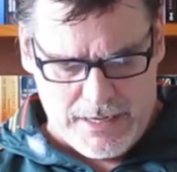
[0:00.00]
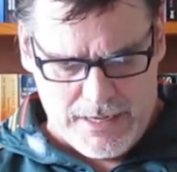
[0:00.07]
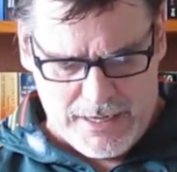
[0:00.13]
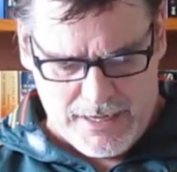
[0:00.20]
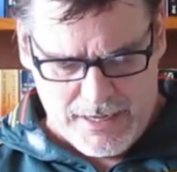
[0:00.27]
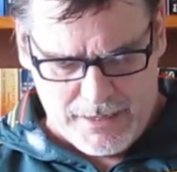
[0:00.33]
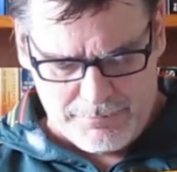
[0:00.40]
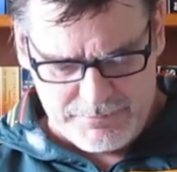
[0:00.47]

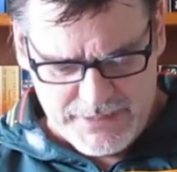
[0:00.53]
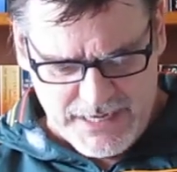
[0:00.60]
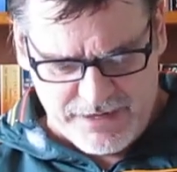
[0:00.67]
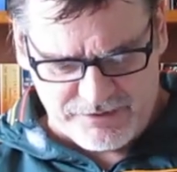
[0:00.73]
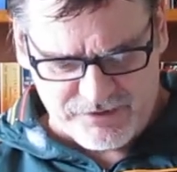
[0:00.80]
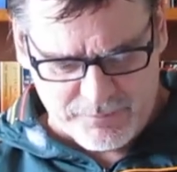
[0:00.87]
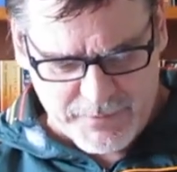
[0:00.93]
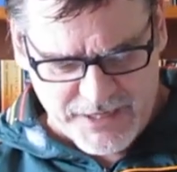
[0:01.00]
Uh, yeah,
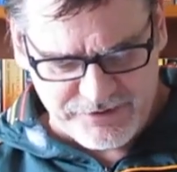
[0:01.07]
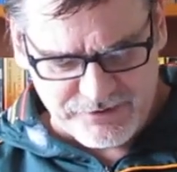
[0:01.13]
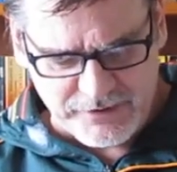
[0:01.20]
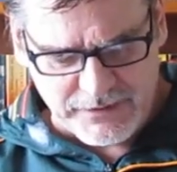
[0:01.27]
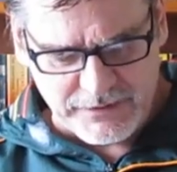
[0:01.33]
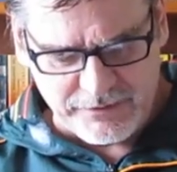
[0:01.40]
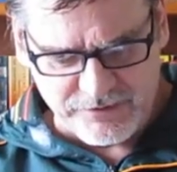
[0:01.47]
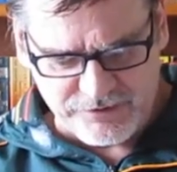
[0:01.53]
so
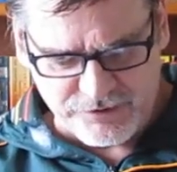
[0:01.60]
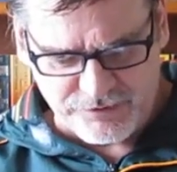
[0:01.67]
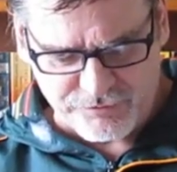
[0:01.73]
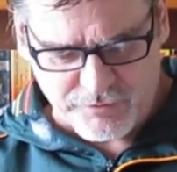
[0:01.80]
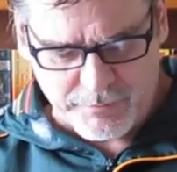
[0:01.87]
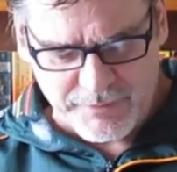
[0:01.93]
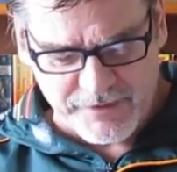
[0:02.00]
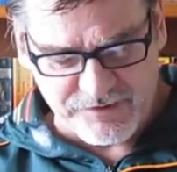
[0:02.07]
basically this is
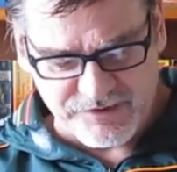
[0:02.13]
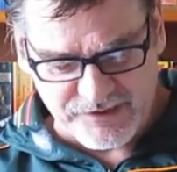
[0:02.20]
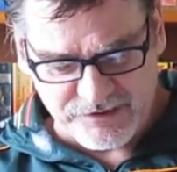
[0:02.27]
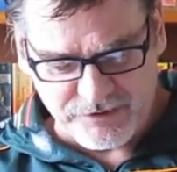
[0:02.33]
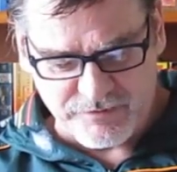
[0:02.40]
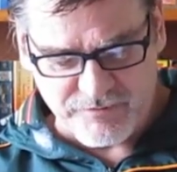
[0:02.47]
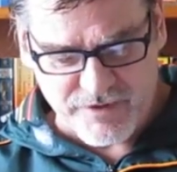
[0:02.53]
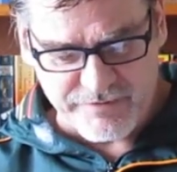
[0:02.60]
from the
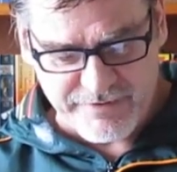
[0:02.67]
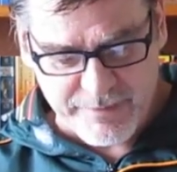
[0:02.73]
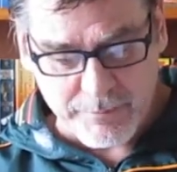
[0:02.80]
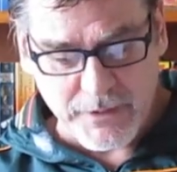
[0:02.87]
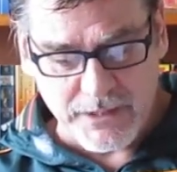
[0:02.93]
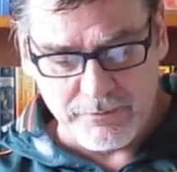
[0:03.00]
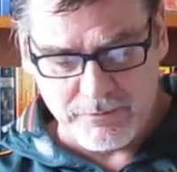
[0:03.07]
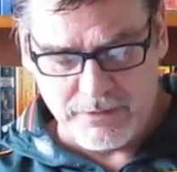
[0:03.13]
6th of
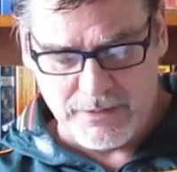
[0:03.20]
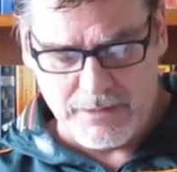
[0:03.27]
November.